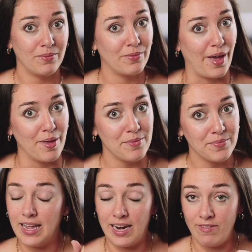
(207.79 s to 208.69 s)
Okay?
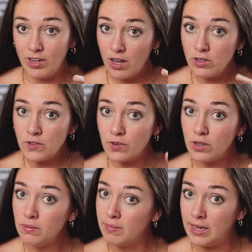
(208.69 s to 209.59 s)
That even goes
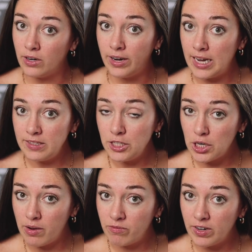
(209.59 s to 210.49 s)
for my little Etsy
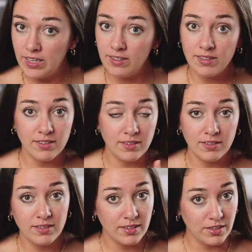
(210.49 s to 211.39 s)
shop friends.
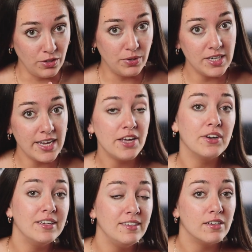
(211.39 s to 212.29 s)
You can take
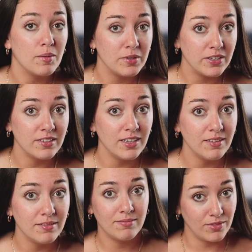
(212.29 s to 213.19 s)
your Etsy shop seriously.
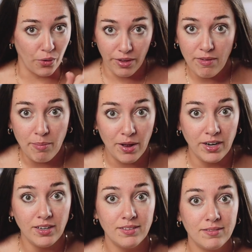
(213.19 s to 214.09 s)
Don't give up on
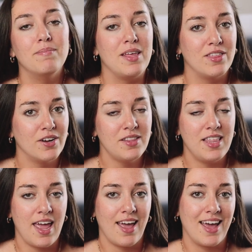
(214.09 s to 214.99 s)
it. My 3rd
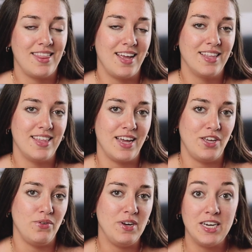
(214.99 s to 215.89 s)
thing I think that
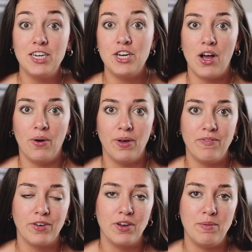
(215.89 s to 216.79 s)
you need to know
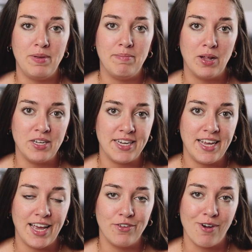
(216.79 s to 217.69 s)
if you're going to be
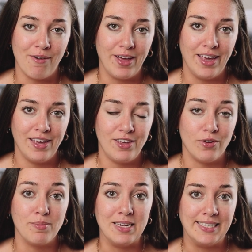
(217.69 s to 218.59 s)
building and growing
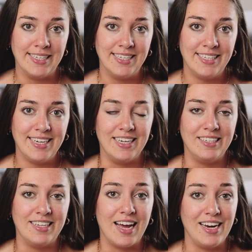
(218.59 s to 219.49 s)
your business
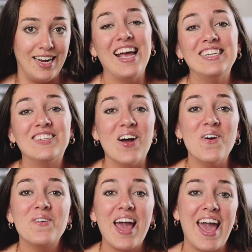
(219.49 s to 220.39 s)
is that it's
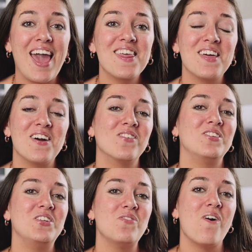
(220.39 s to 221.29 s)
okay, though,
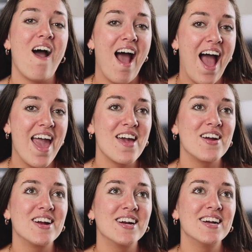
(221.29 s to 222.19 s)
to
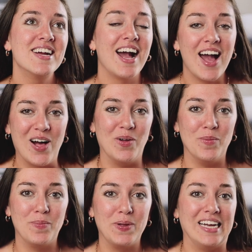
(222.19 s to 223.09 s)
hire
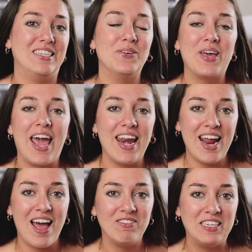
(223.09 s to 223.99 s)
help. It's okay
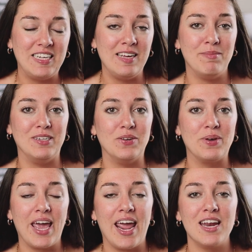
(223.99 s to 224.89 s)
to have a team. It's
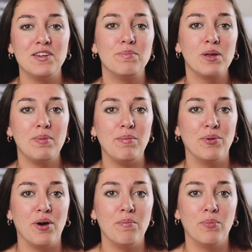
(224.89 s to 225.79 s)
okay to bring
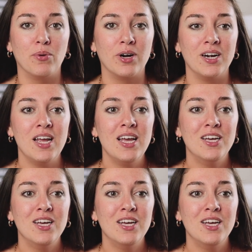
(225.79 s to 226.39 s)
people on board